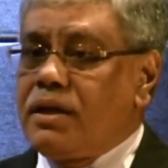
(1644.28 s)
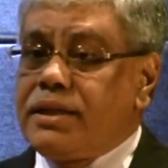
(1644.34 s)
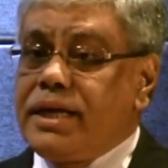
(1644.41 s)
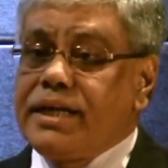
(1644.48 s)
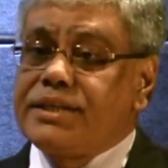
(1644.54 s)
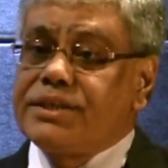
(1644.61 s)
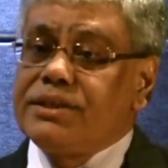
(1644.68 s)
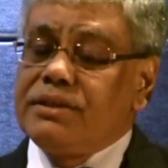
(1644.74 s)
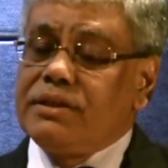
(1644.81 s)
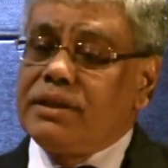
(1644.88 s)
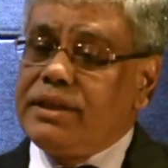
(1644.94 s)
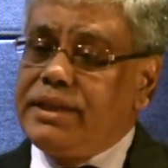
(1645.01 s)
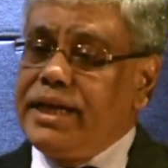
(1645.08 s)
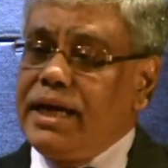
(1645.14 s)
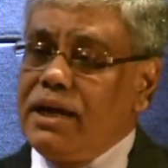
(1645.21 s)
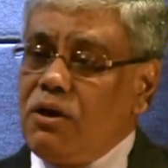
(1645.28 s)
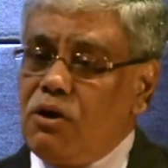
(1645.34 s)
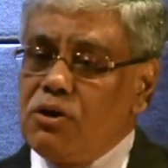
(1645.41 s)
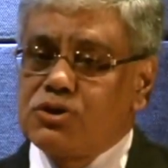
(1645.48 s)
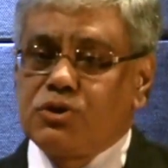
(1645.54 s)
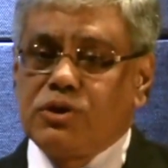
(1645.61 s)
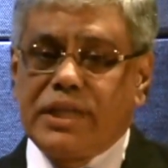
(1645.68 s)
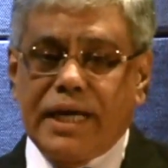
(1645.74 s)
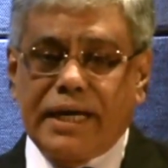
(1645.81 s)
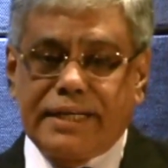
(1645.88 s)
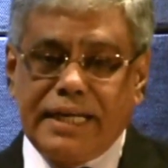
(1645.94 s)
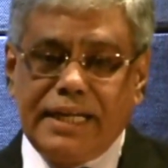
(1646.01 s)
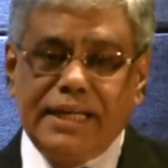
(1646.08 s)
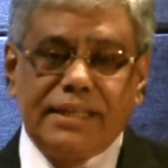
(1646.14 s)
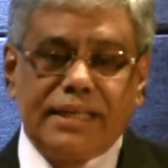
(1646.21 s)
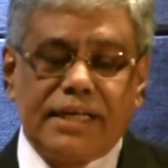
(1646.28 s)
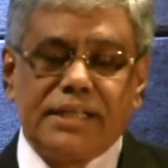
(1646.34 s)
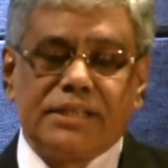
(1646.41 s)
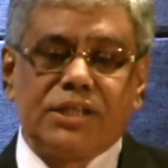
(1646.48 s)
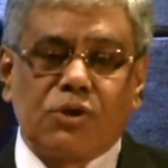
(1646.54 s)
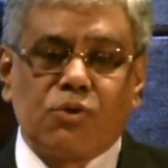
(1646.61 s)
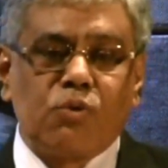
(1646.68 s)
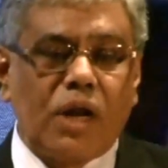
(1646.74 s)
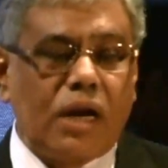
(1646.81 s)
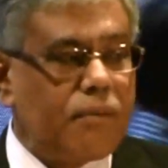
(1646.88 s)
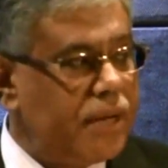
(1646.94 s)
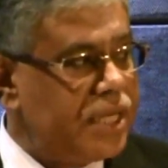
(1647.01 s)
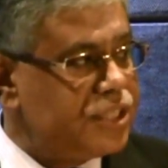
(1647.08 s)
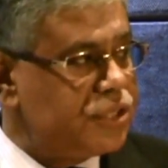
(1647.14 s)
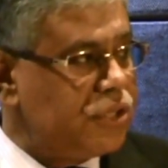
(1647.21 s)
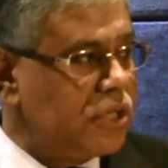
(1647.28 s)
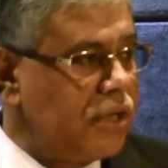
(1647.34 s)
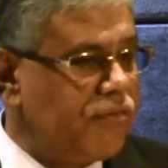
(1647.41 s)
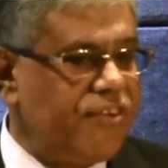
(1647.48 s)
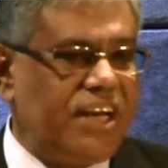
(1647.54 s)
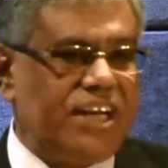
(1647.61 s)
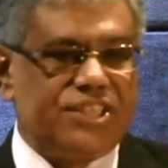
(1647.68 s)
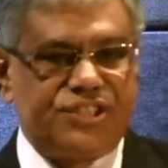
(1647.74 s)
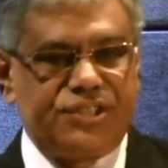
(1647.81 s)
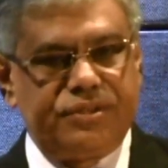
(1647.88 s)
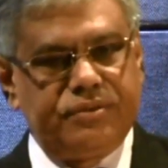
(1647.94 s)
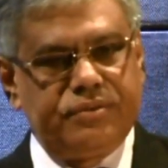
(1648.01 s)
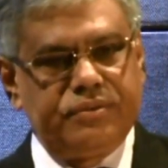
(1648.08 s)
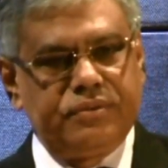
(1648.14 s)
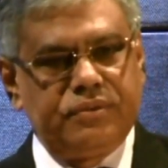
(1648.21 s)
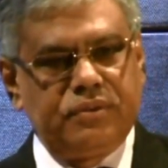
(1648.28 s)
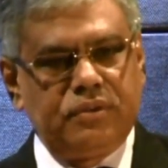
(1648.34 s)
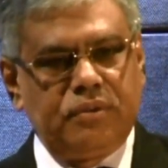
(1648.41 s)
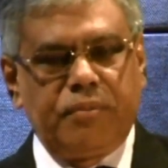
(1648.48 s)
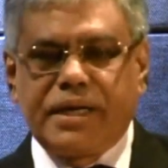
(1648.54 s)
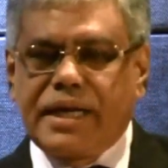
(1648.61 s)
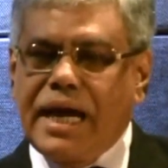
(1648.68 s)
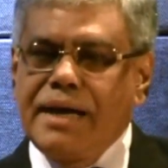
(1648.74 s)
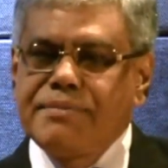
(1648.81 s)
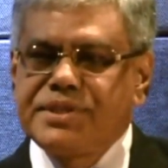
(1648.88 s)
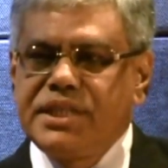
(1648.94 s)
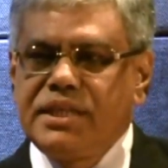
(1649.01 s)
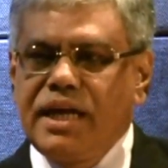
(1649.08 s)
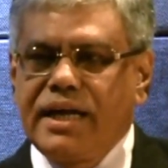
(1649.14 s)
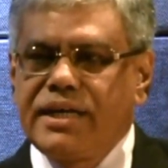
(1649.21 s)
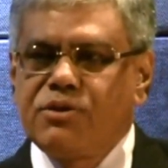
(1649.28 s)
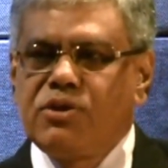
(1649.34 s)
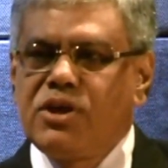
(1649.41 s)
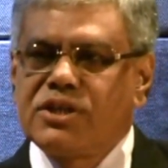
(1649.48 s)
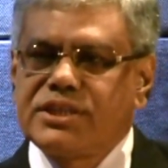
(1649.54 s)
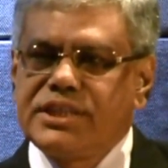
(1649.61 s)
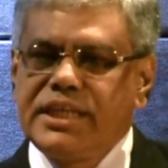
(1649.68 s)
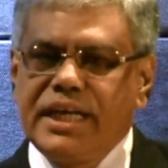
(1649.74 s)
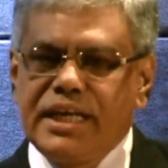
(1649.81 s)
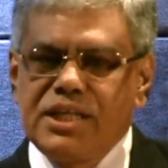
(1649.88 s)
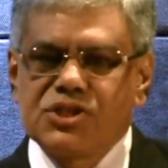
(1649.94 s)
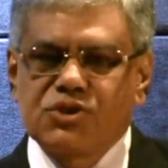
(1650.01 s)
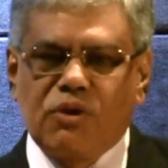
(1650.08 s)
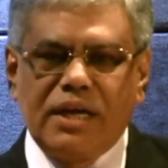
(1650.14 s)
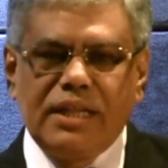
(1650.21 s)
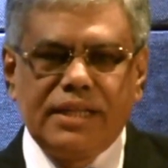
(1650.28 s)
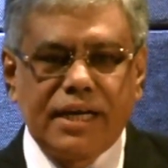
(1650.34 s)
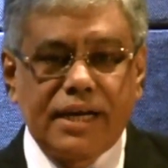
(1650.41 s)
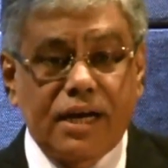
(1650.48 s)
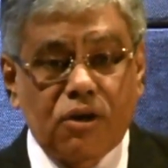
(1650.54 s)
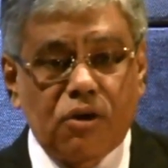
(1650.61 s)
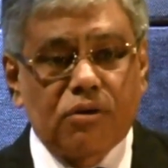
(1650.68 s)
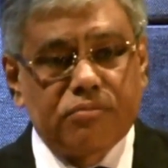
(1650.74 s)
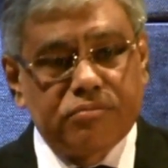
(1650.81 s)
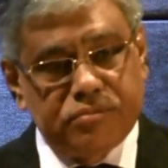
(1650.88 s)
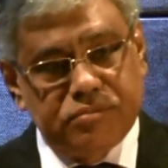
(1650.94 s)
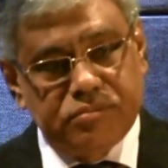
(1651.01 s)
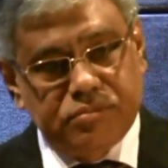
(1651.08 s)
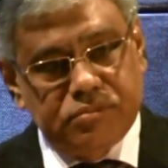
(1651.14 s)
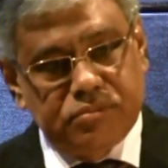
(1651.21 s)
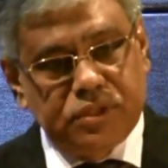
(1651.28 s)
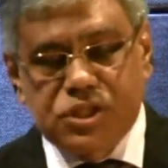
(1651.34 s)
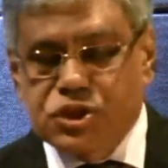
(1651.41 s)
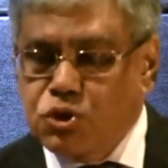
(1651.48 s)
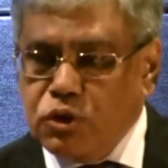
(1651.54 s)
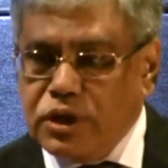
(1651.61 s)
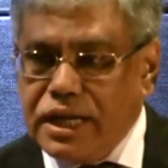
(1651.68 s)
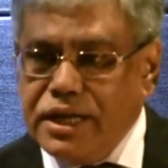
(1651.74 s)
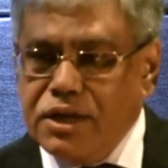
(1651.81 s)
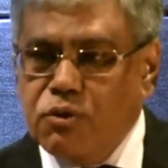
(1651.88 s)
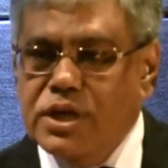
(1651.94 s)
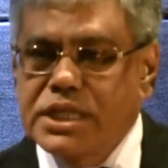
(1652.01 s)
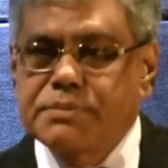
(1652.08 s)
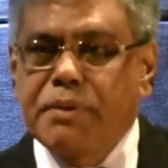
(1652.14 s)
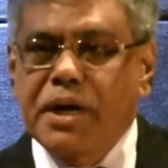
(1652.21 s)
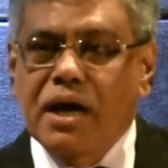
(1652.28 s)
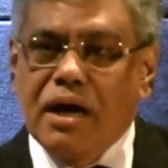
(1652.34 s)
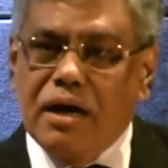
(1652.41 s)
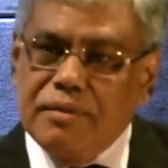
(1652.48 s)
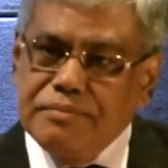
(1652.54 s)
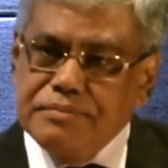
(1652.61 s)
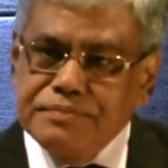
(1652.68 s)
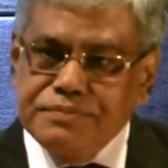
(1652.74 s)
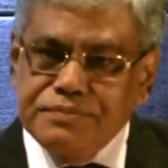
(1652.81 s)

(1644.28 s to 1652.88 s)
that they are telling that it is a rural branch or the village. But I have seen, I did not see any soil there at all. It's totally road is pakka.